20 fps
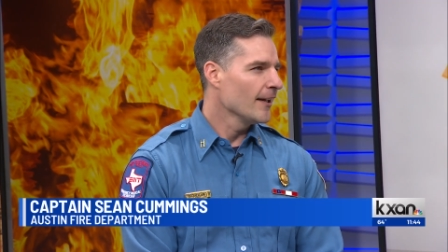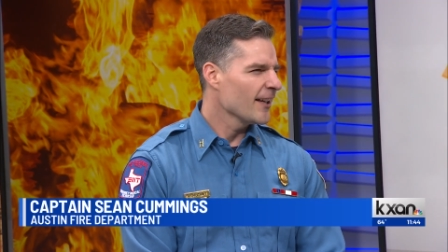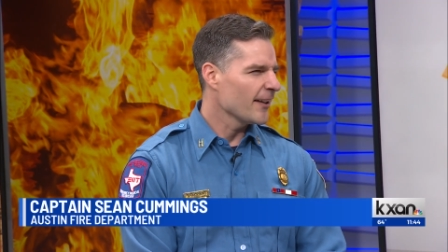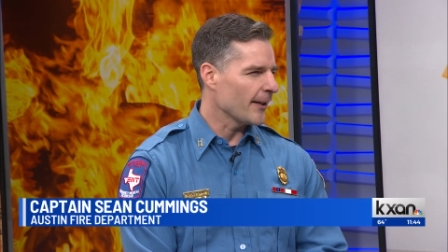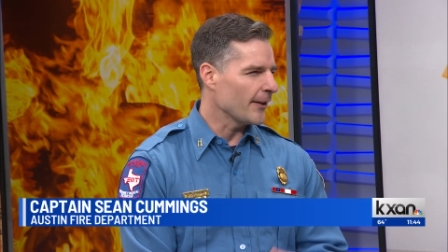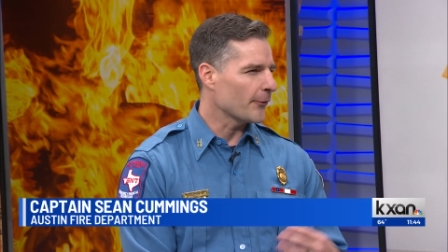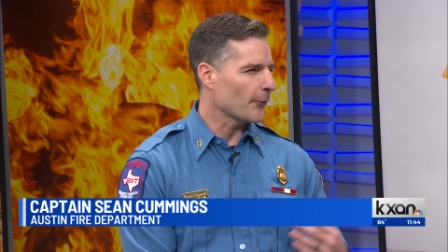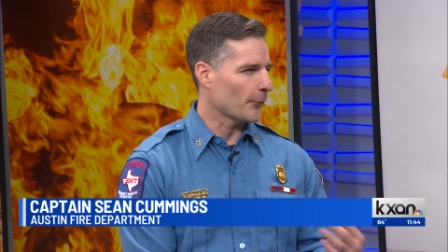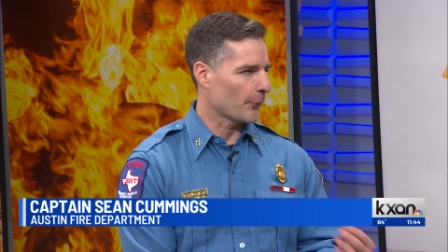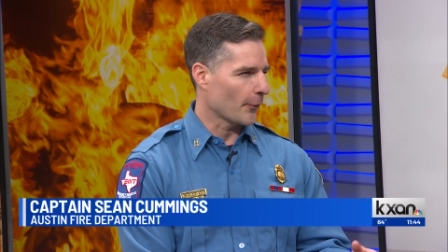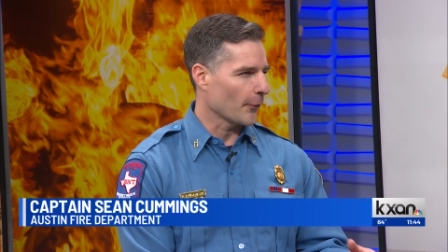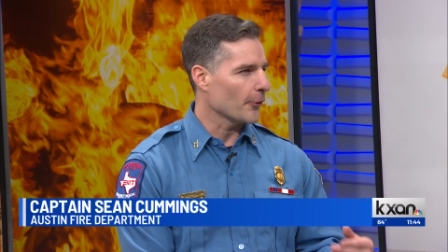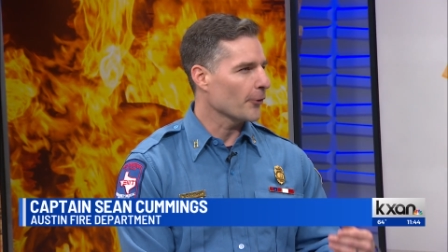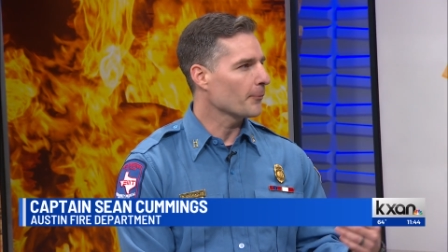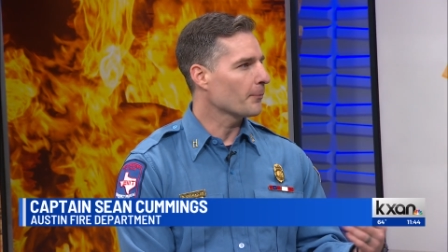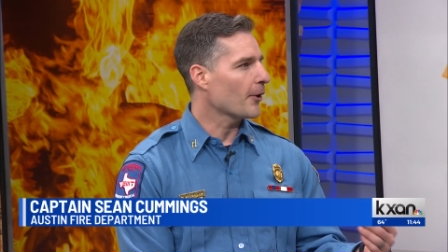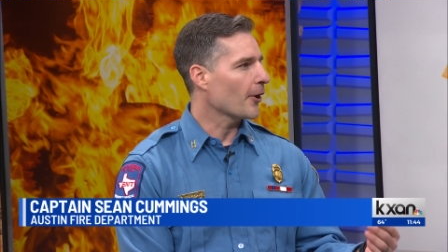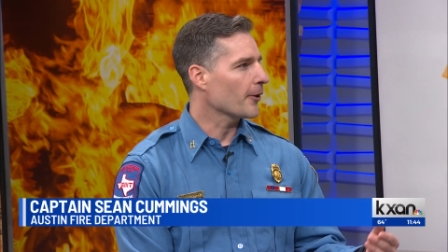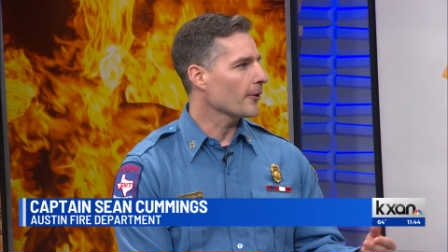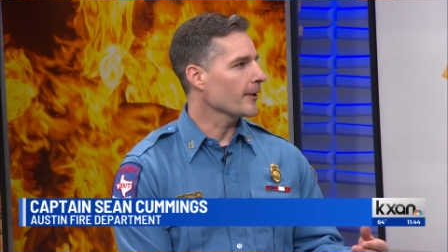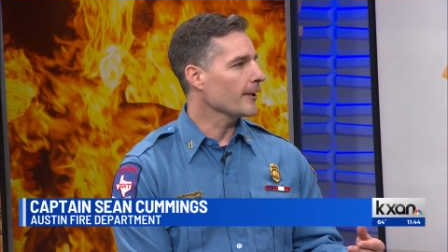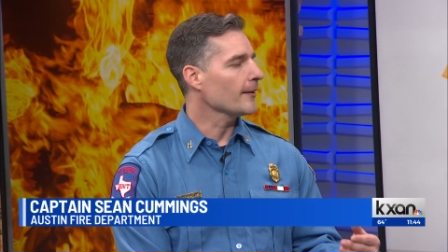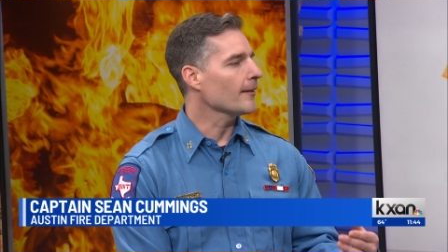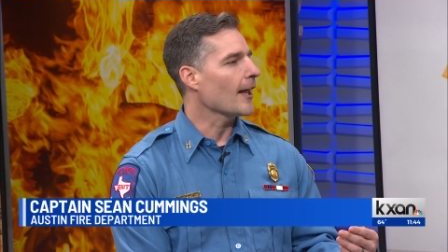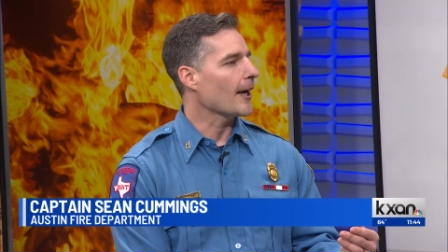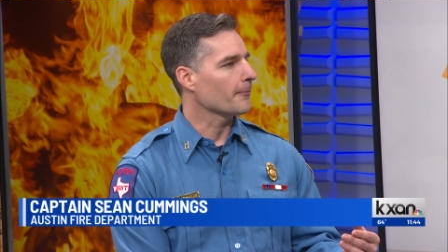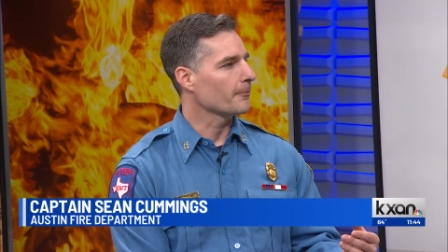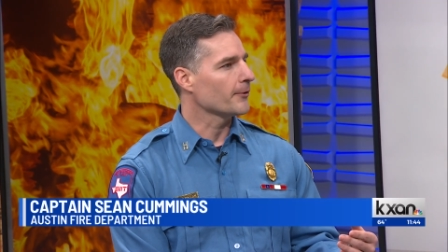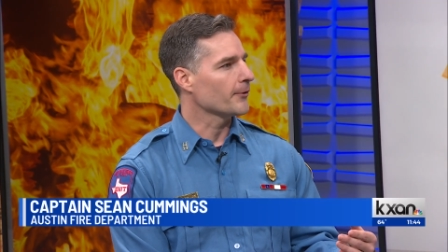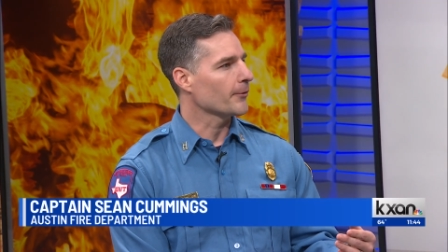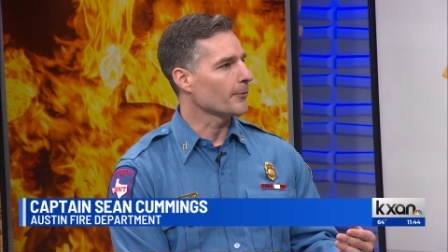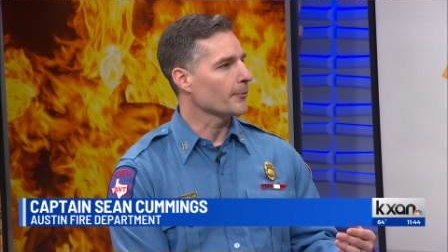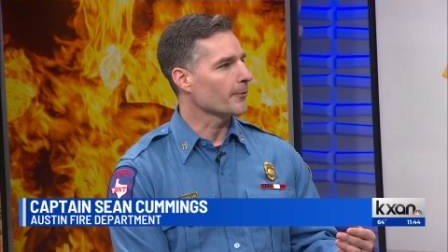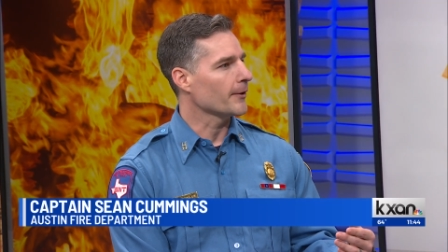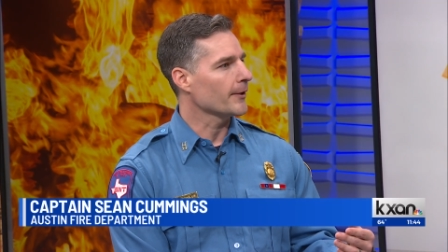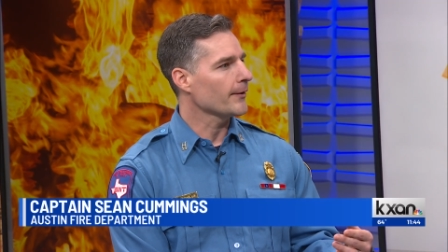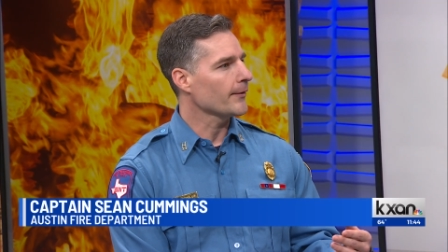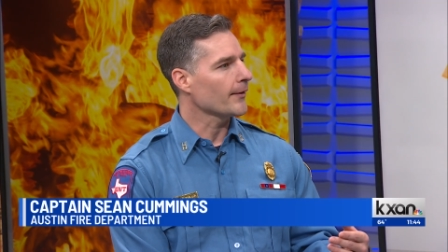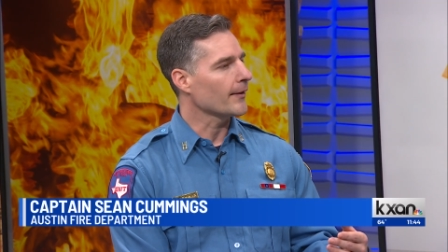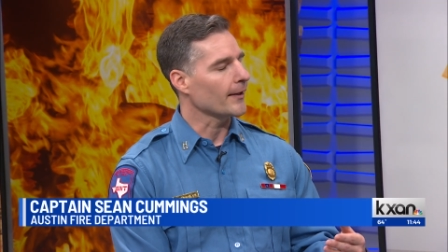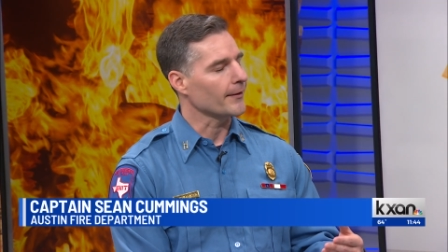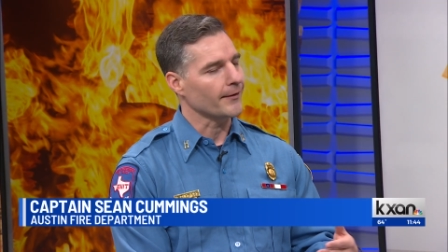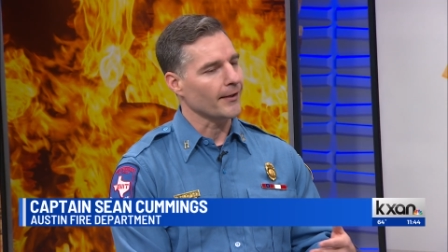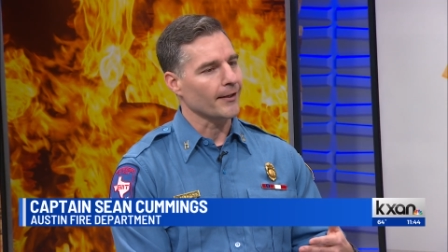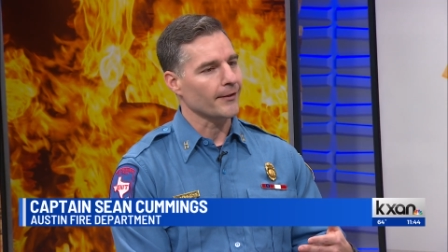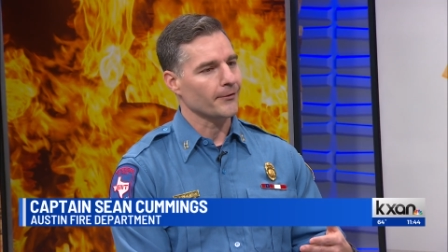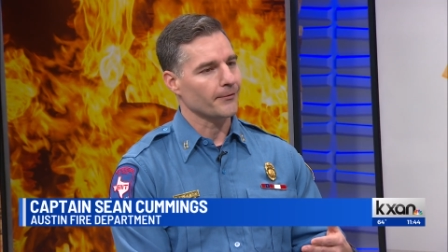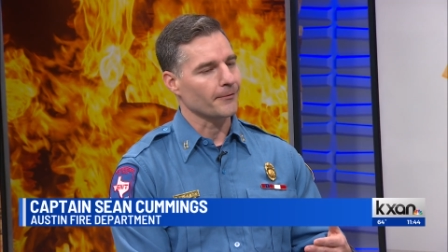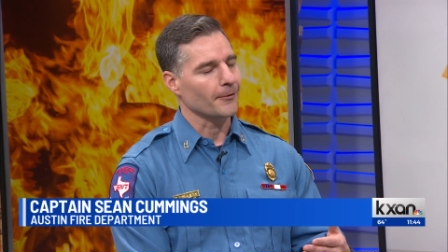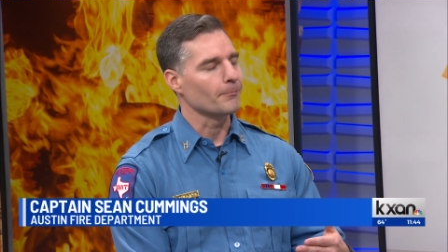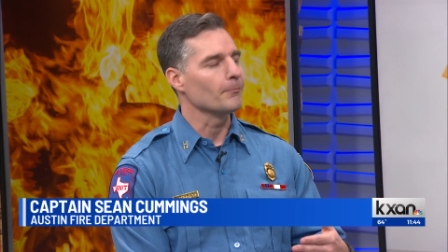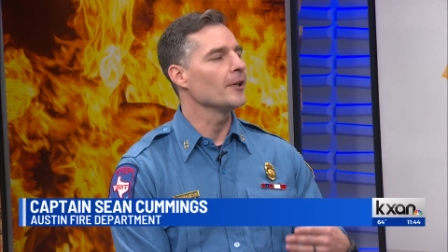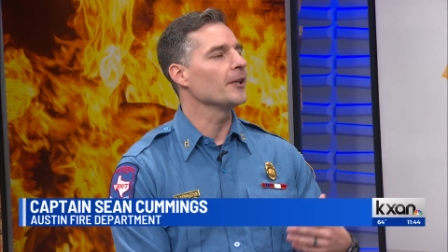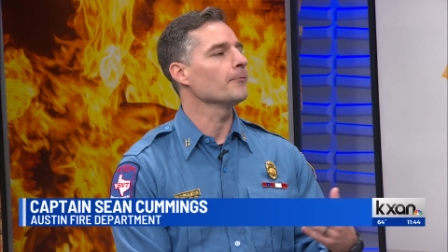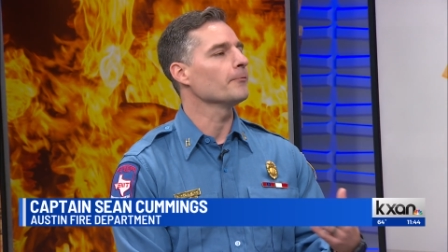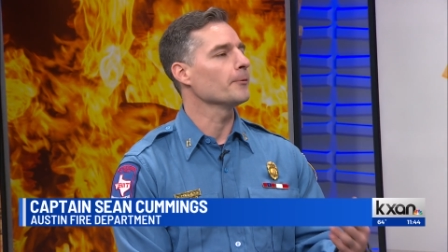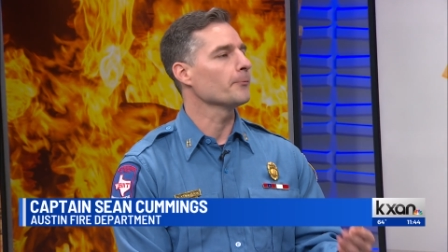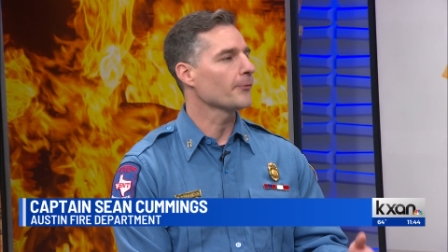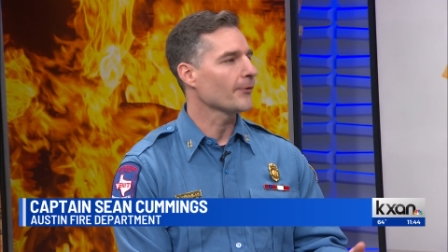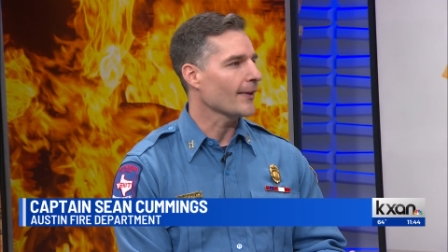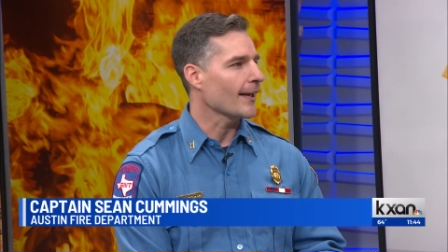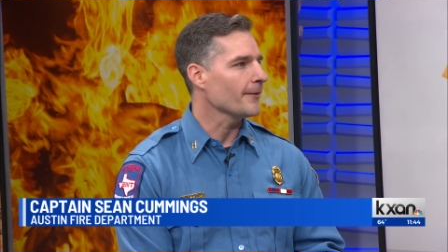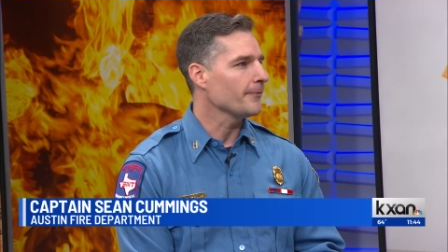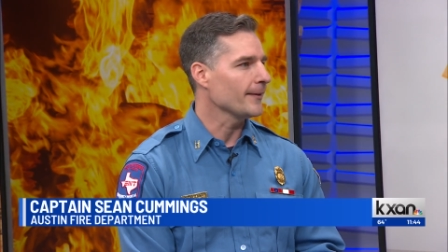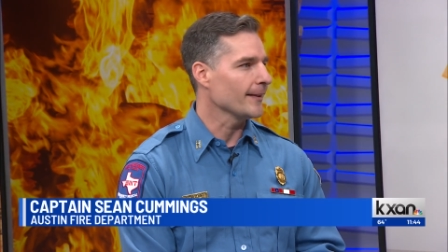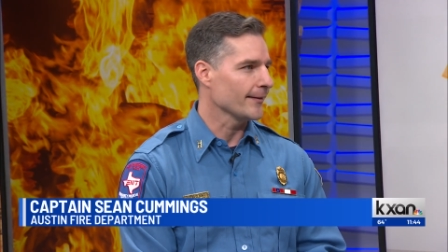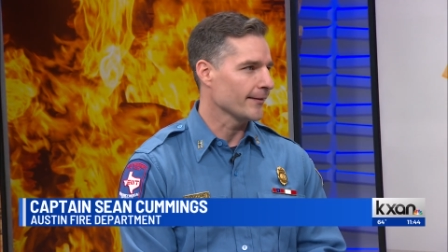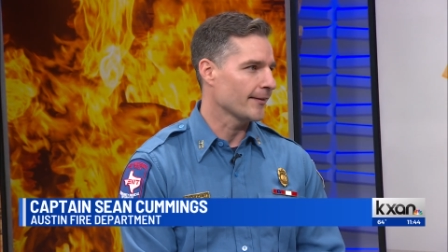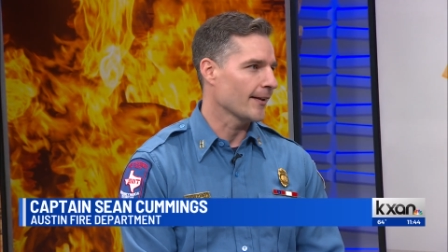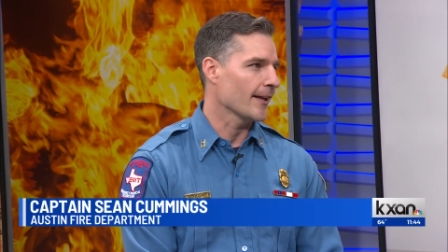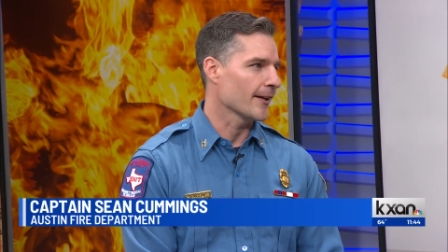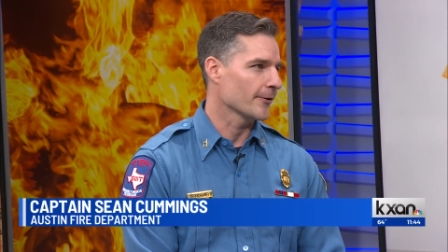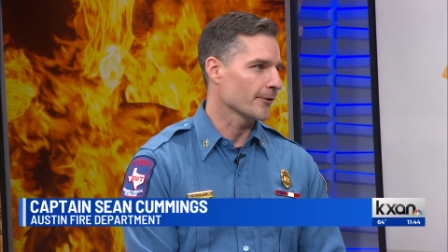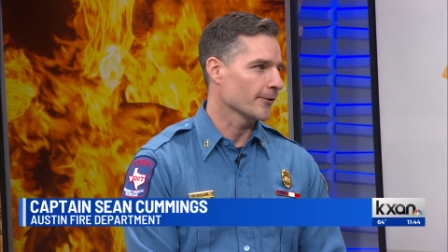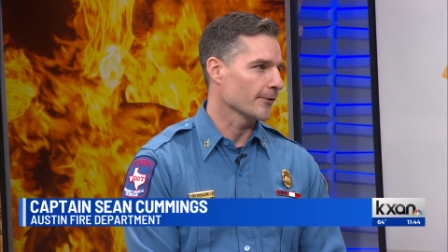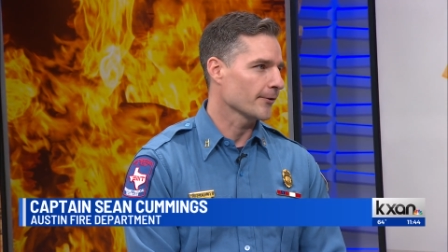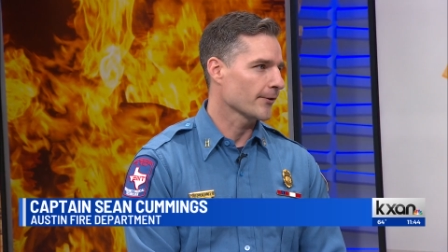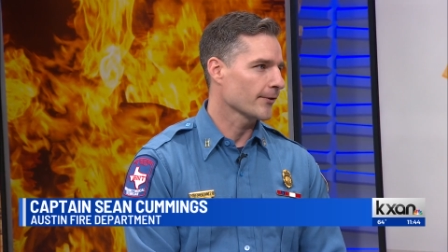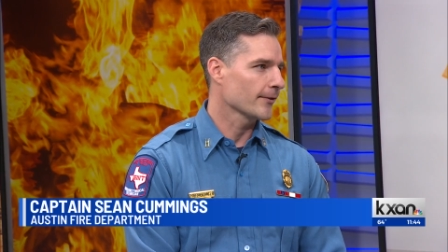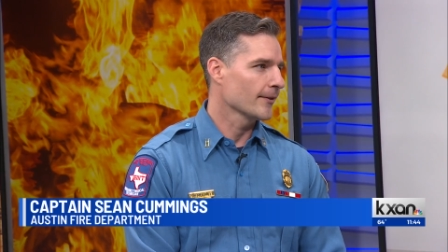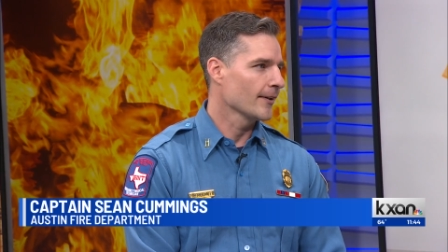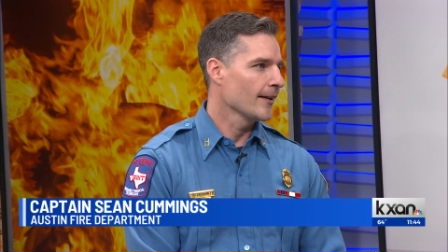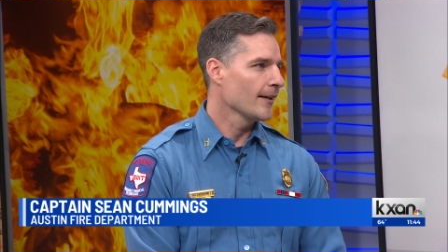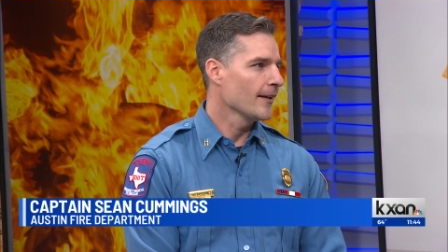These are third-party laboratories that test for minimum safety standards.